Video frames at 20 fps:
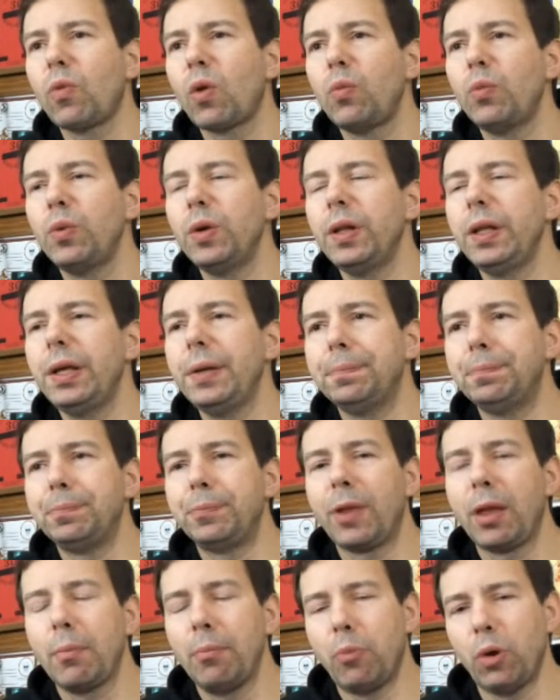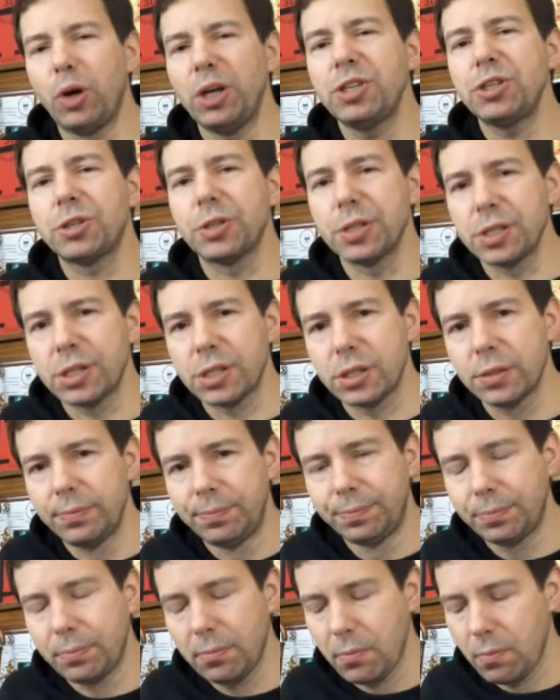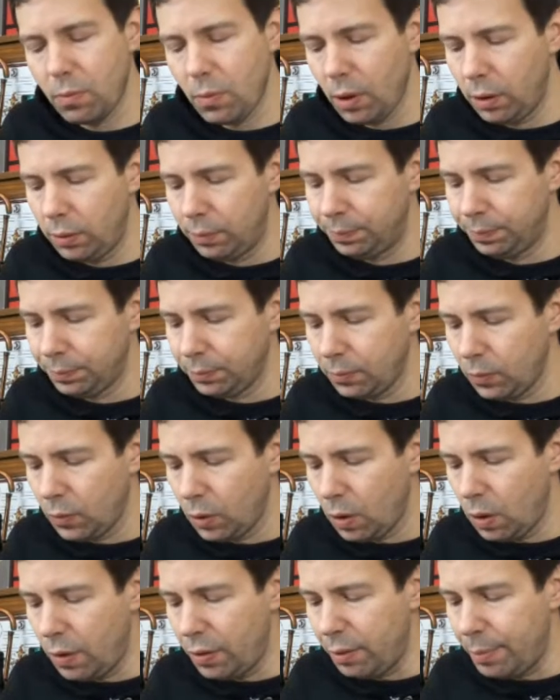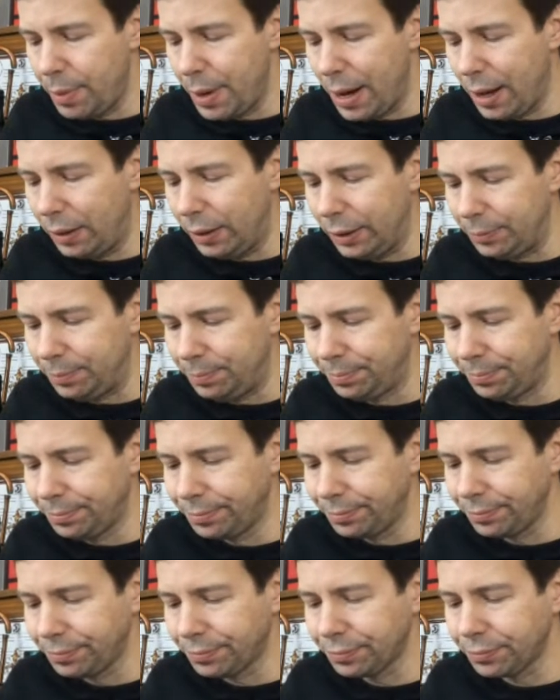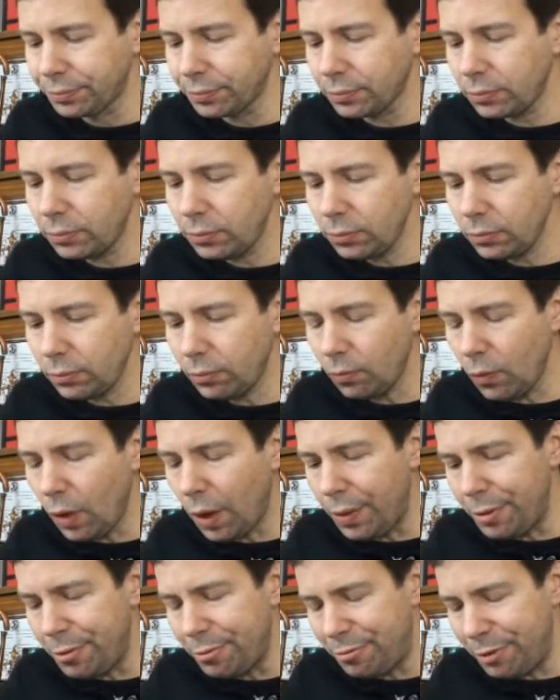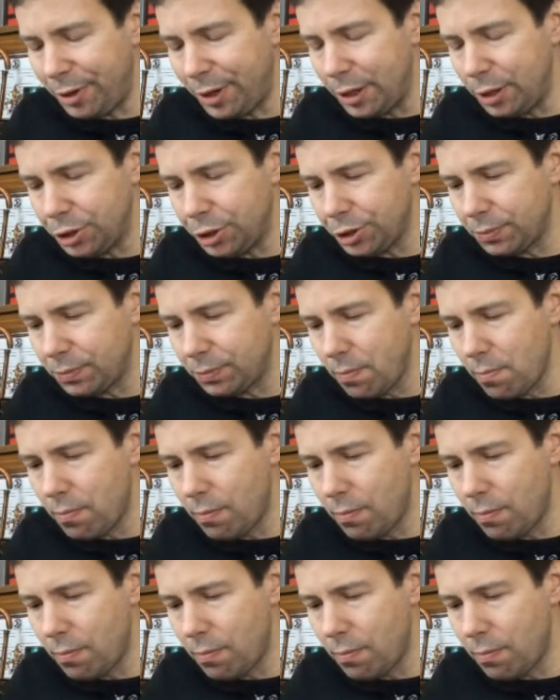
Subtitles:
Really boisterous on the palate. And the finish